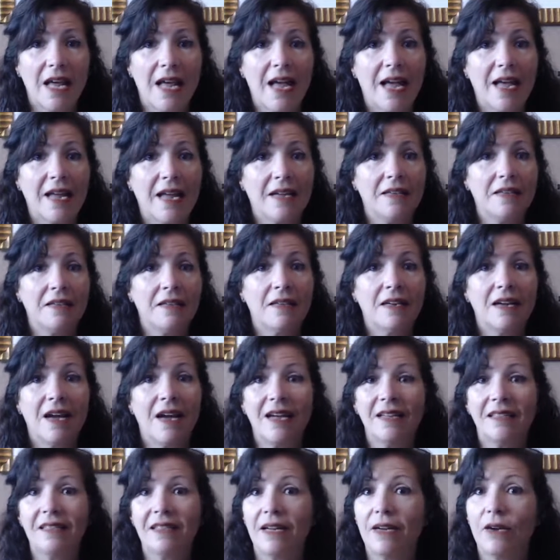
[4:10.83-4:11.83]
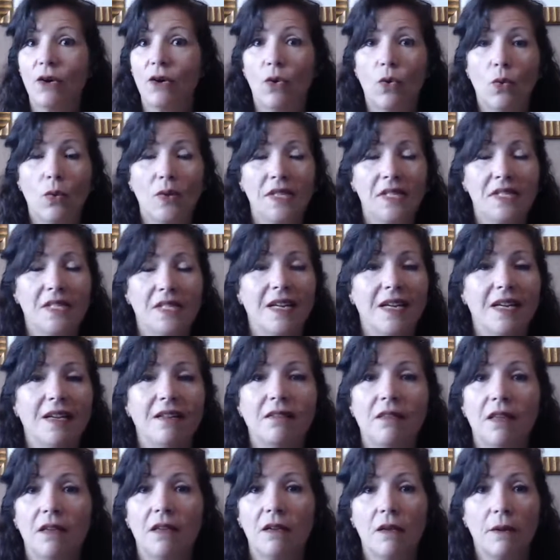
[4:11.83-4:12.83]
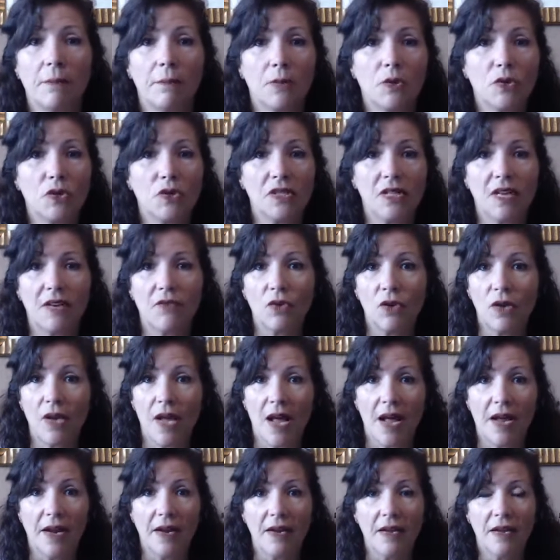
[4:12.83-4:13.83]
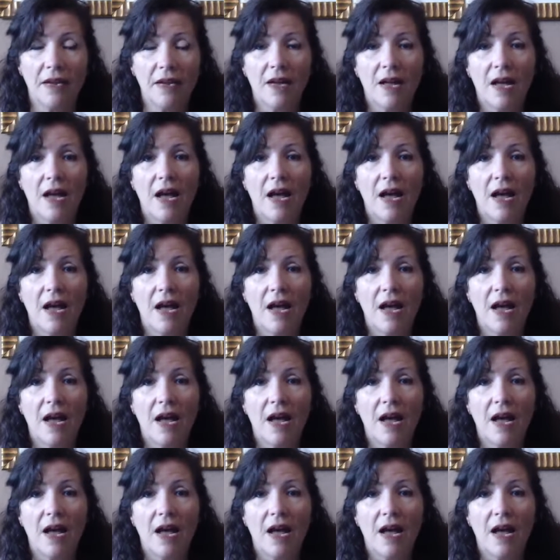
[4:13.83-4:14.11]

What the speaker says: And guys, I always say it, the numbers never lie.